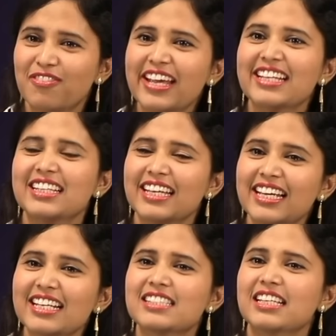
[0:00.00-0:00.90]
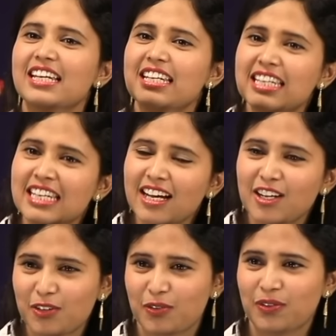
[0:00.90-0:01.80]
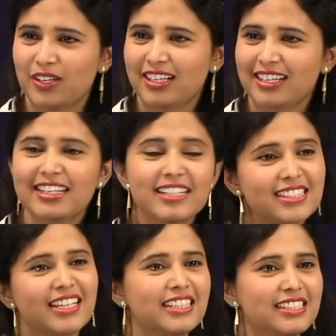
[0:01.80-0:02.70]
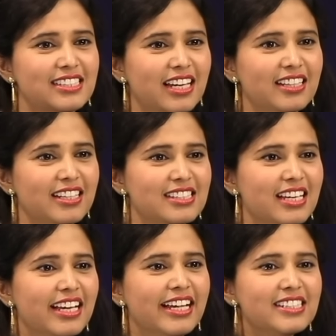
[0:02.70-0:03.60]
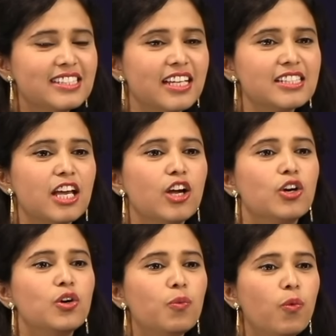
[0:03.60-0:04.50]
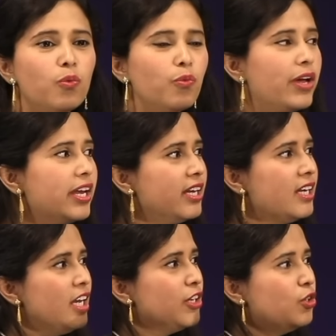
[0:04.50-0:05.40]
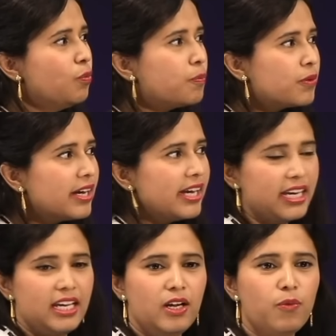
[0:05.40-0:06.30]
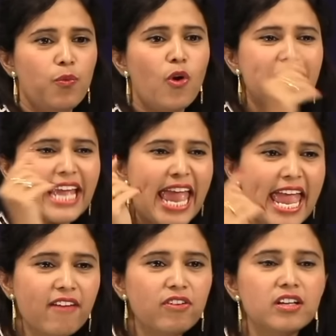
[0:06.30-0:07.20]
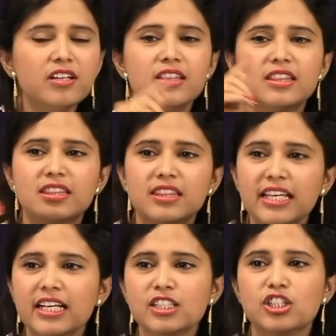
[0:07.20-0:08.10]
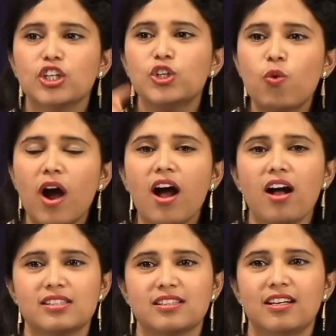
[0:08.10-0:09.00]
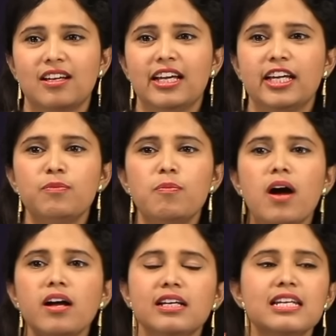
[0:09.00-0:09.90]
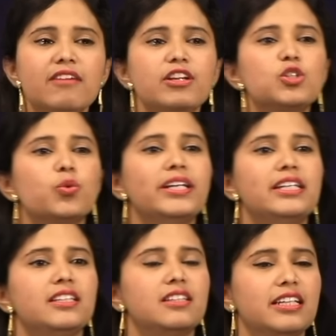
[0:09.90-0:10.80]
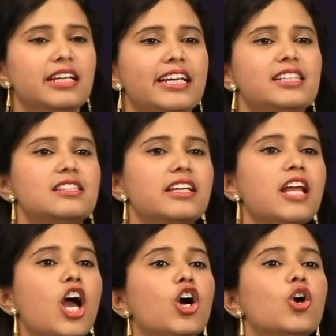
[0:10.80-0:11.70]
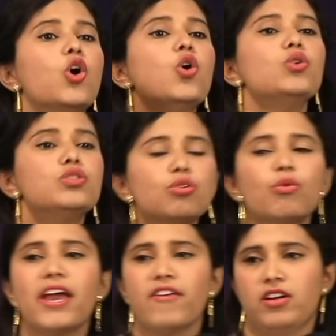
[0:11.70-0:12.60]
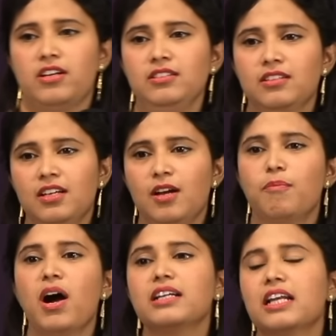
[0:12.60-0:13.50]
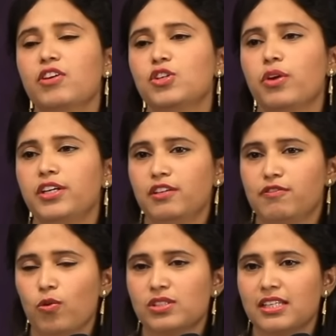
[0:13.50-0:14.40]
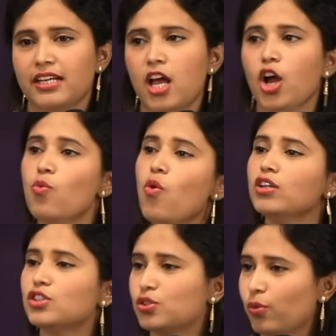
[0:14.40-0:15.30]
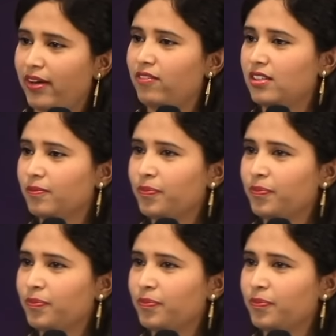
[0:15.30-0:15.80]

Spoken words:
faith is now. Let's understand this. It says, when you pray, whatever things you ask. In Mark 11:23, it said, whosoever, Mark 11:24 said, whatsoever.